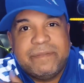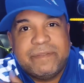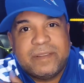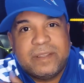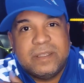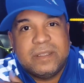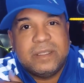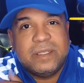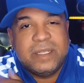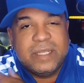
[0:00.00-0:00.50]

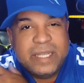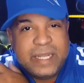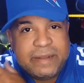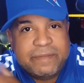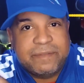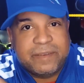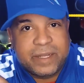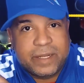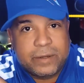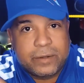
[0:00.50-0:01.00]

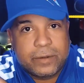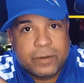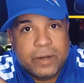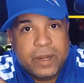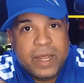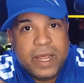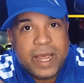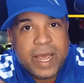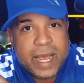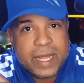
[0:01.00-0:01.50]
litter
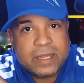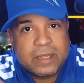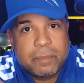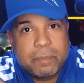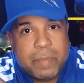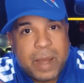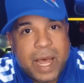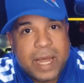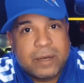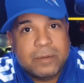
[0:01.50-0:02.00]
at the
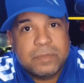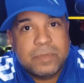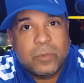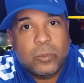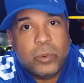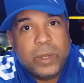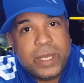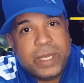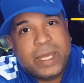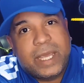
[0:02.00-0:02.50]
bottom.
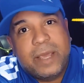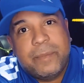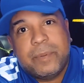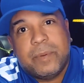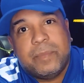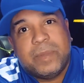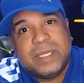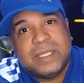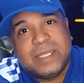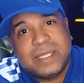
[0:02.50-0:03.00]
We keep them
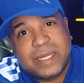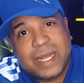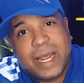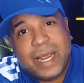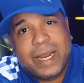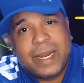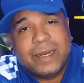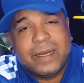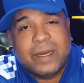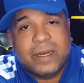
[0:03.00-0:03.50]
in
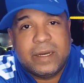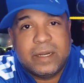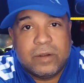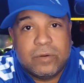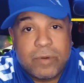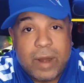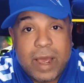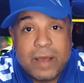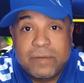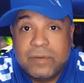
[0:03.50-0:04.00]
sand and in
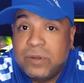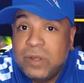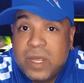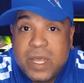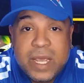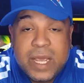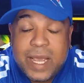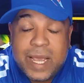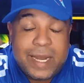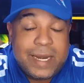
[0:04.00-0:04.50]
gravel,
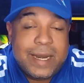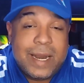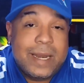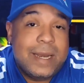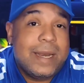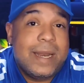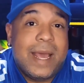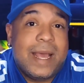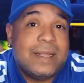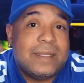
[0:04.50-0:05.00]
and none of
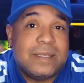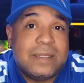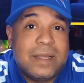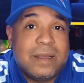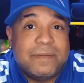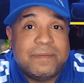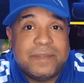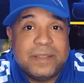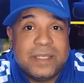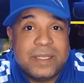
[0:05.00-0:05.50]
that stuff
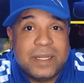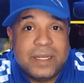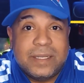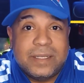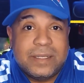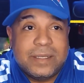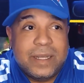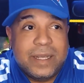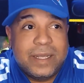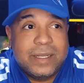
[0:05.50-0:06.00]

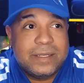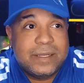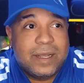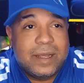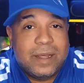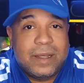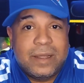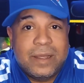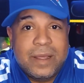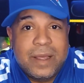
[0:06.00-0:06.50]
is
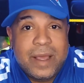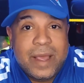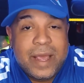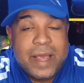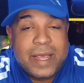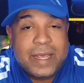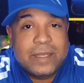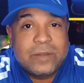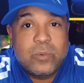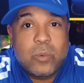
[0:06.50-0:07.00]

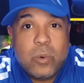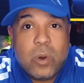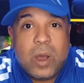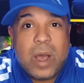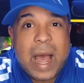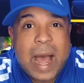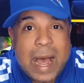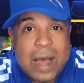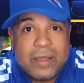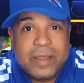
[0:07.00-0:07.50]

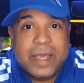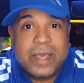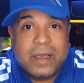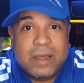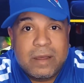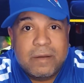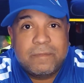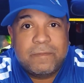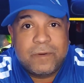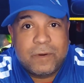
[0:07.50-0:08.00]
how they
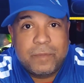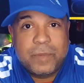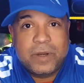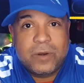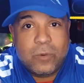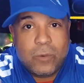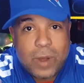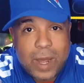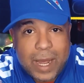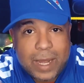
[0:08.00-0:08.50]
come from in the
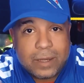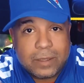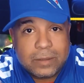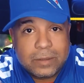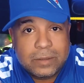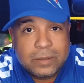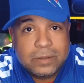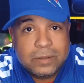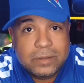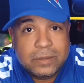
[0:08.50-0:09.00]
wild.
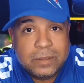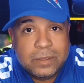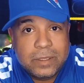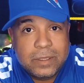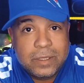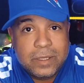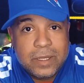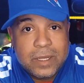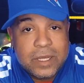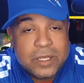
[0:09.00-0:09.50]

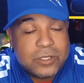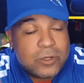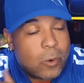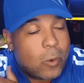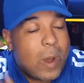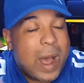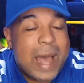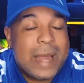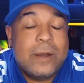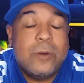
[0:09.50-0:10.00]
So
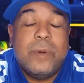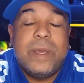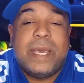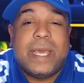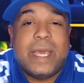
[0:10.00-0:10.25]
why do we keep